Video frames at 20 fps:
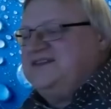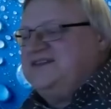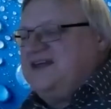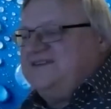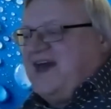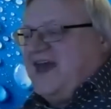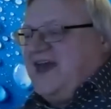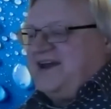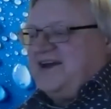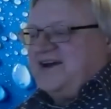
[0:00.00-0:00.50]
that
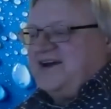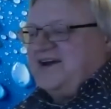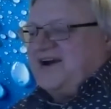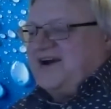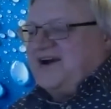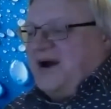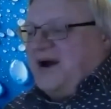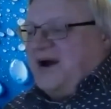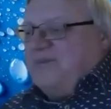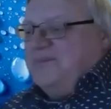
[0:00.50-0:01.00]

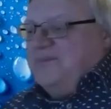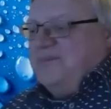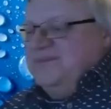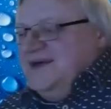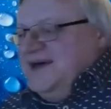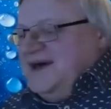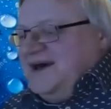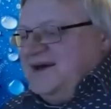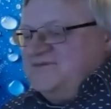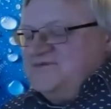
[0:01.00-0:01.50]
diagram,
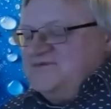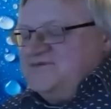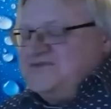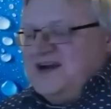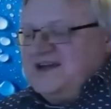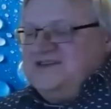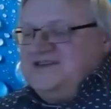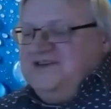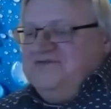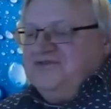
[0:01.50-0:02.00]
there
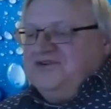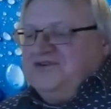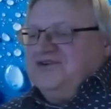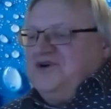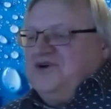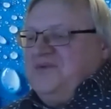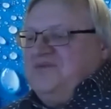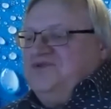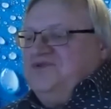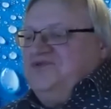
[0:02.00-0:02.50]
are different
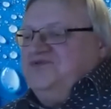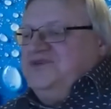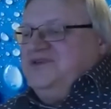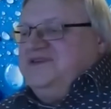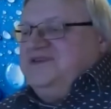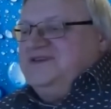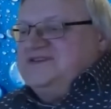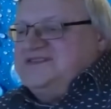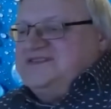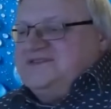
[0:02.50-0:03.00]

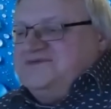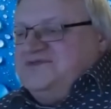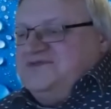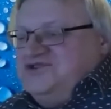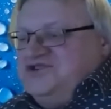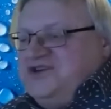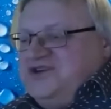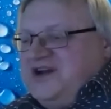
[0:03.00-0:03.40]
communities which